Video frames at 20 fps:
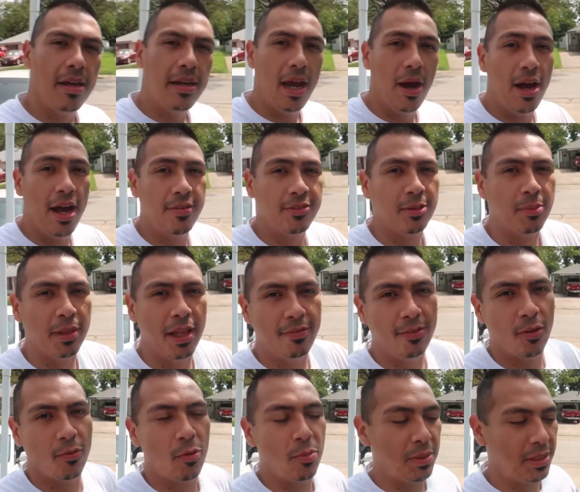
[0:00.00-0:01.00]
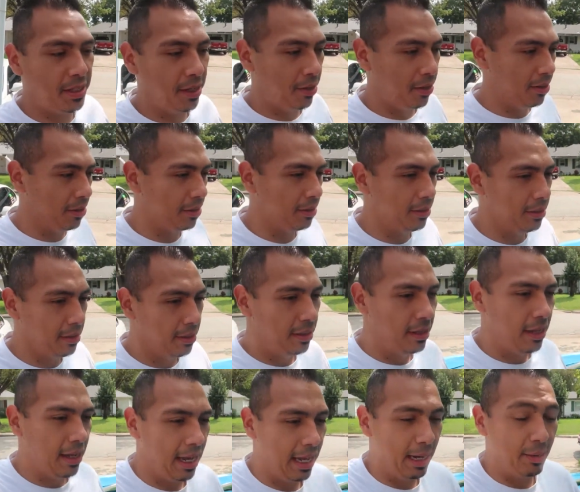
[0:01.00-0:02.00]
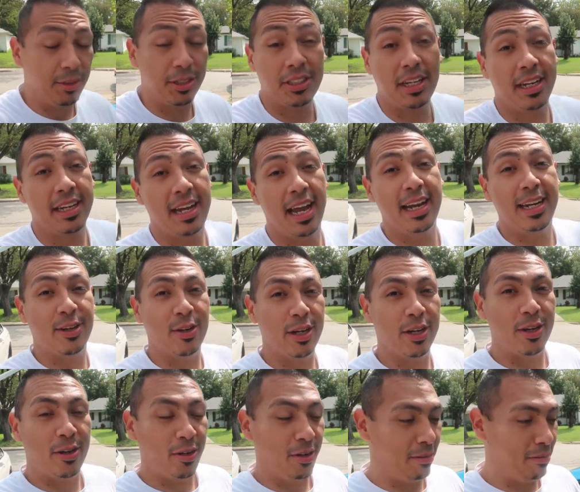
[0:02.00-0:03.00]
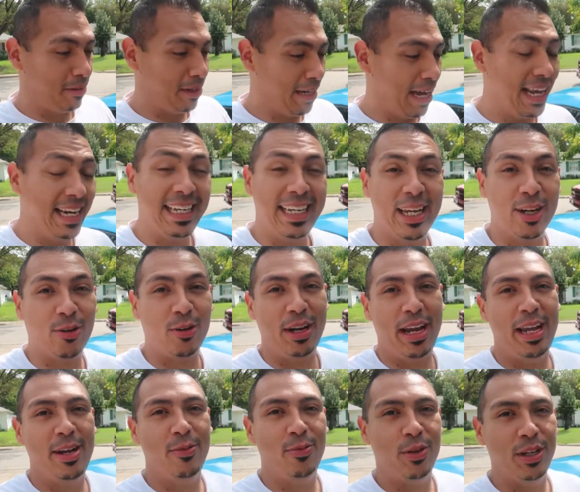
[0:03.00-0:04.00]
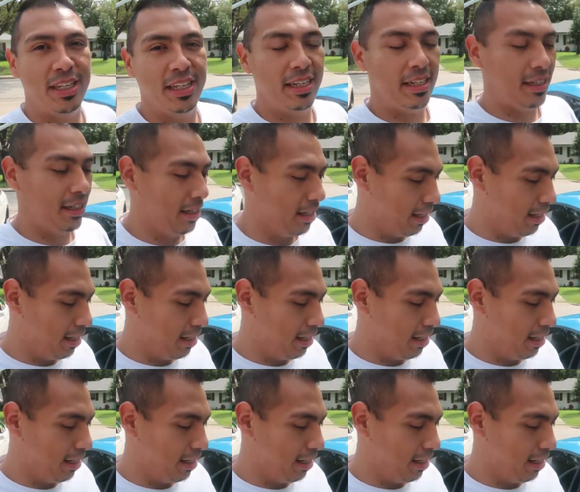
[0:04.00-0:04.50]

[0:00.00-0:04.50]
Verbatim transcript: Now I have some leftover material and I'm just gonna kinda get, kinda get creative with it.